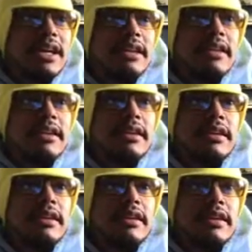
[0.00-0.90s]
and,
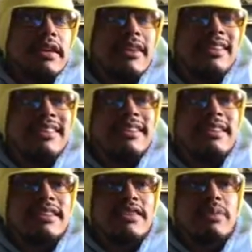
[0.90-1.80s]
you know,
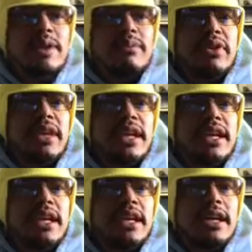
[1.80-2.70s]
to show people that
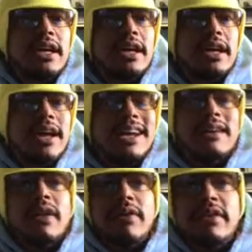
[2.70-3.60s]
I
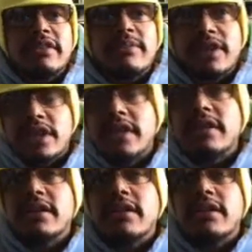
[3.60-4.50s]
know how it is to be
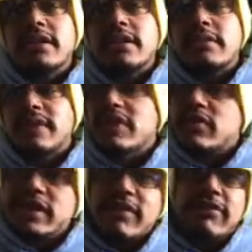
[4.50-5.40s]
cheated, be
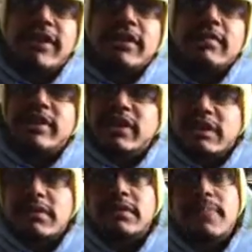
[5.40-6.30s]
treated unfairly, be
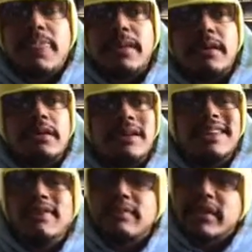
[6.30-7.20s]
alone, uh,
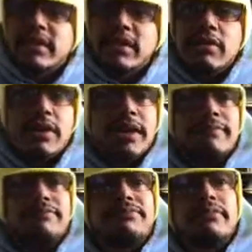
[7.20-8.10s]
live in the middle of
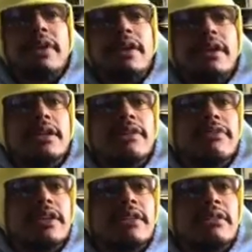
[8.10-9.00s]
nowhere, uh, to
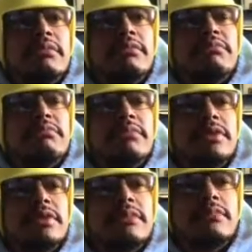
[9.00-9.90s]
feel
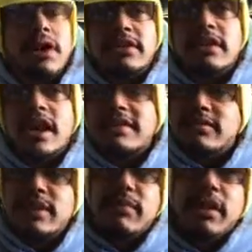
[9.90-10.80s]
marginalized,
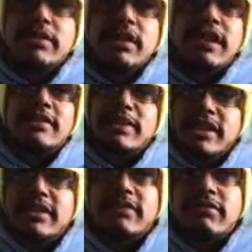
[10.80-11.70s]
to be marginalized, to be
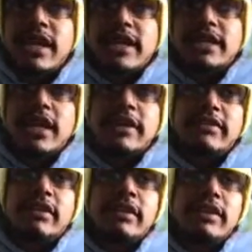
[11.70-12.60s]
disenfranchised,